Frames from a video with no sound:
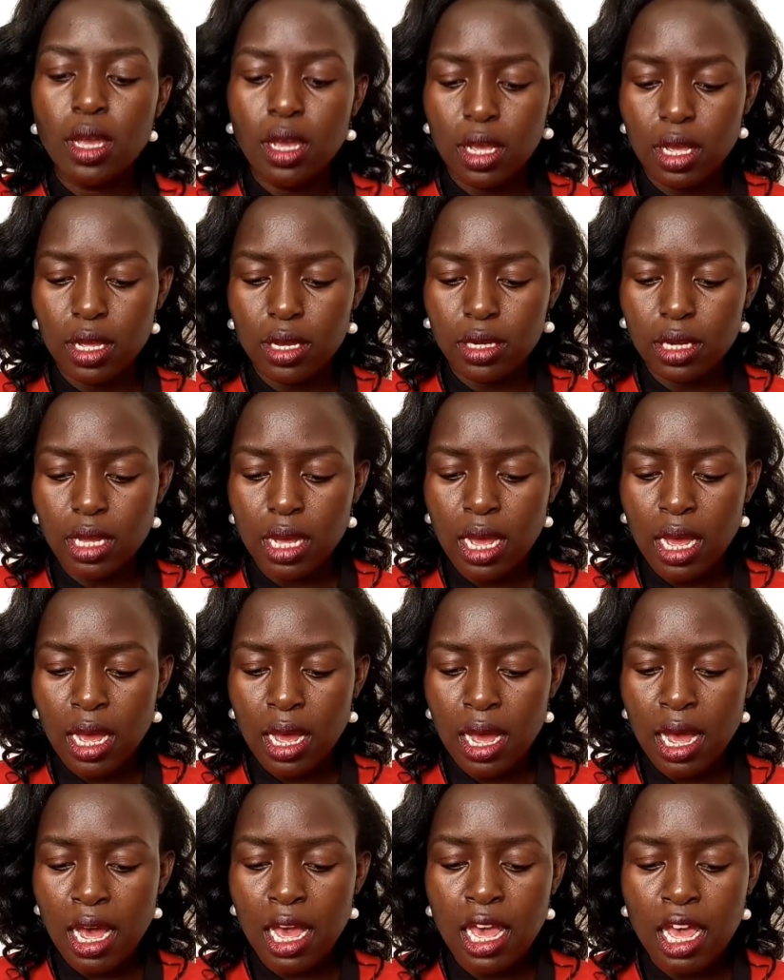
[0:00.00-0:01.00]
and
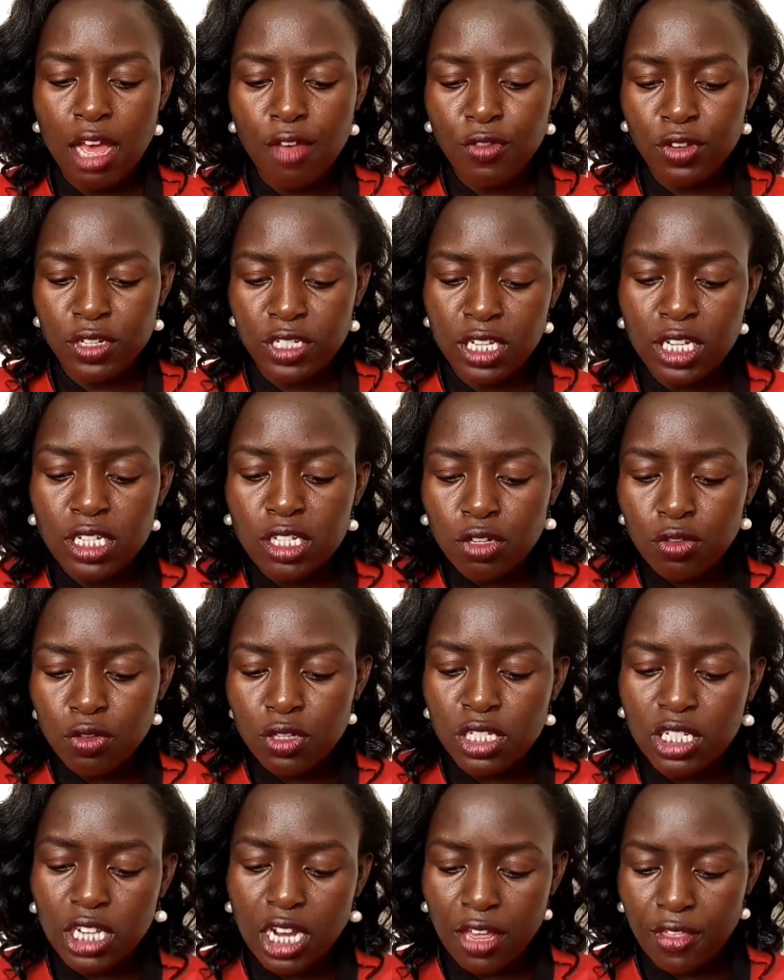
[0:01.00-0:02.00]
I haven't yet
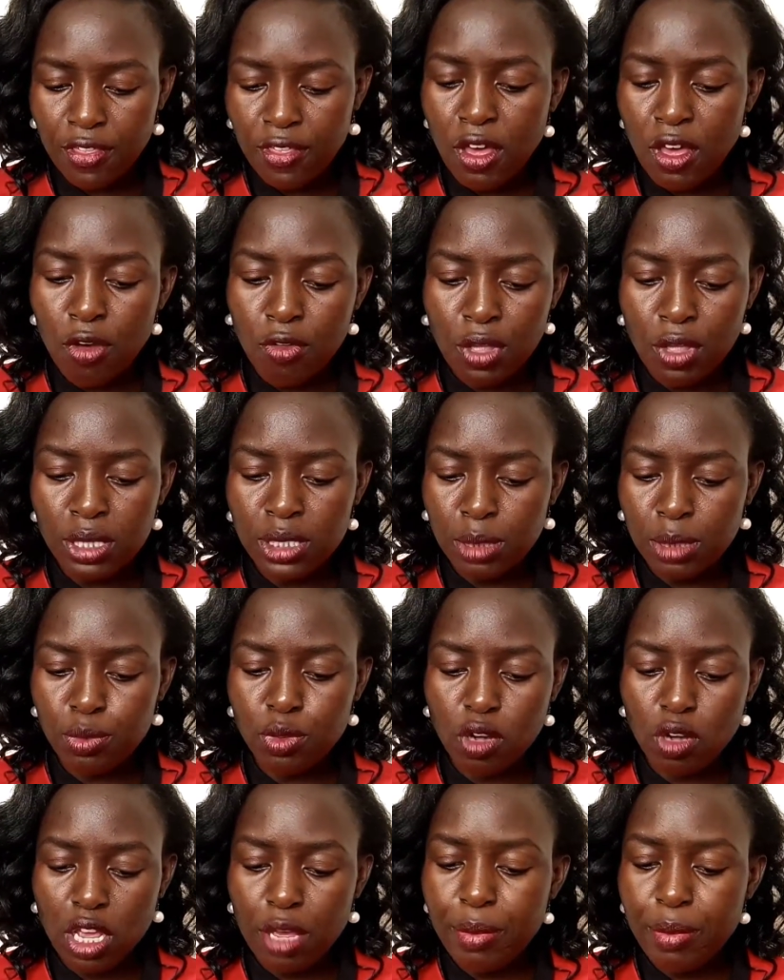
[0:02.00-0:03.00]
reached 1,000
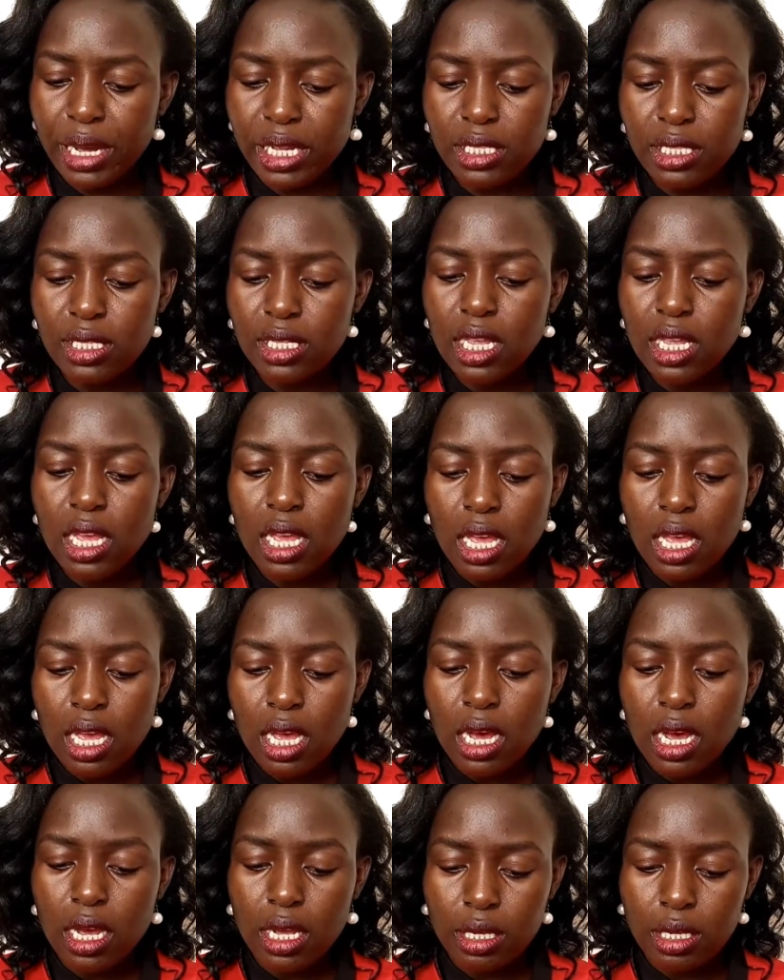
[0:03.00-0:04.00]
subscribers,
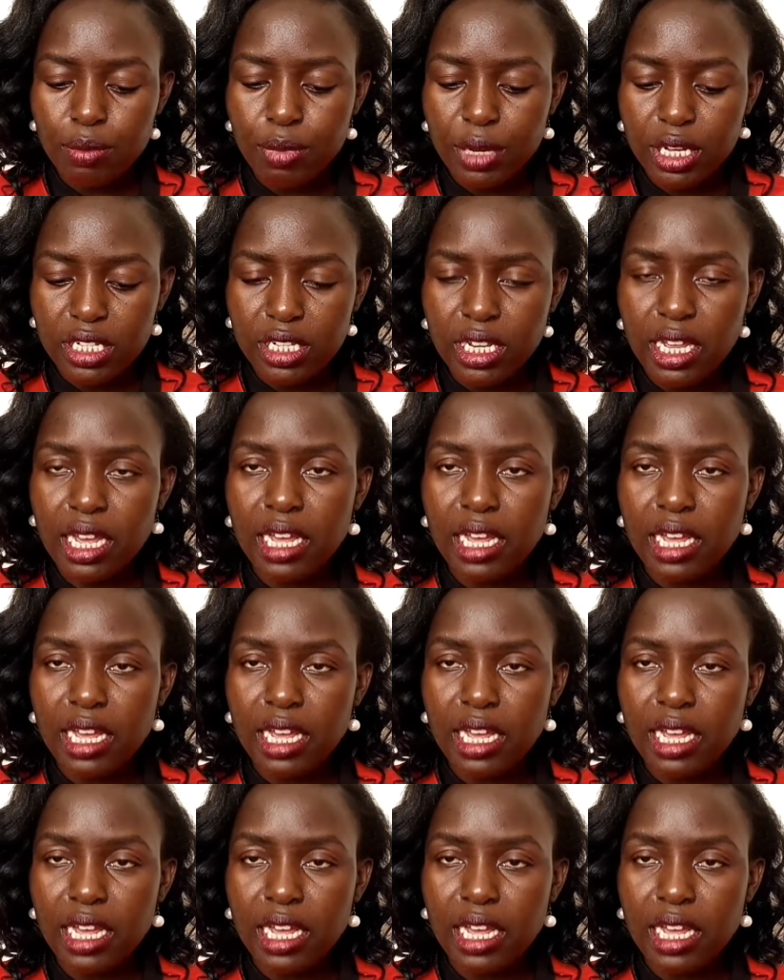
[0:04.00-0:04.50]
but